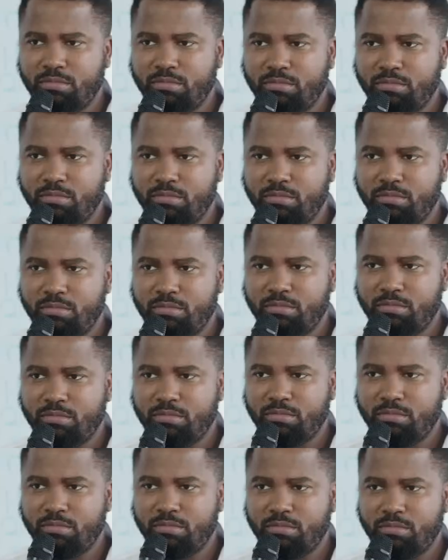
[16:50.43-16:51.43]
Do you understand
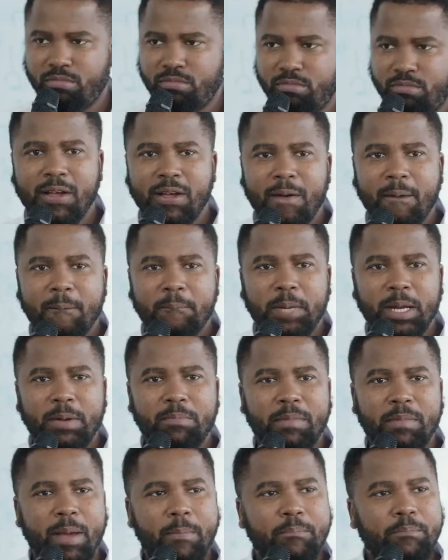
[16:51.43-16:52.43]
that? But
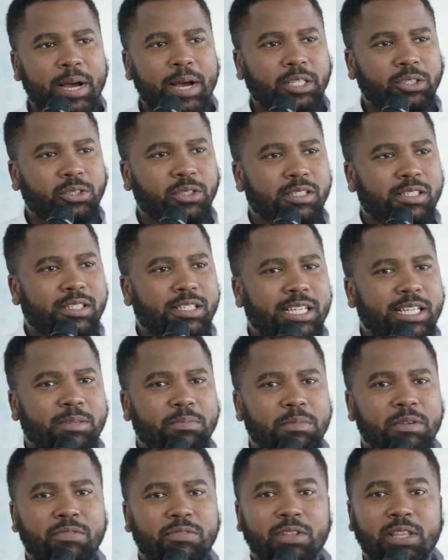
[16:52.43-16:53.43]
my passion sent me
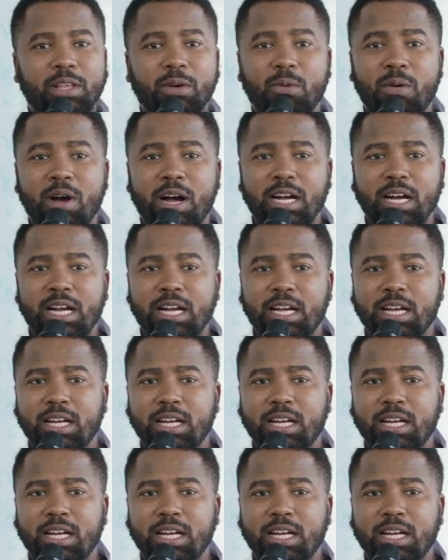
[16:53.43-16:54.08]
for the work.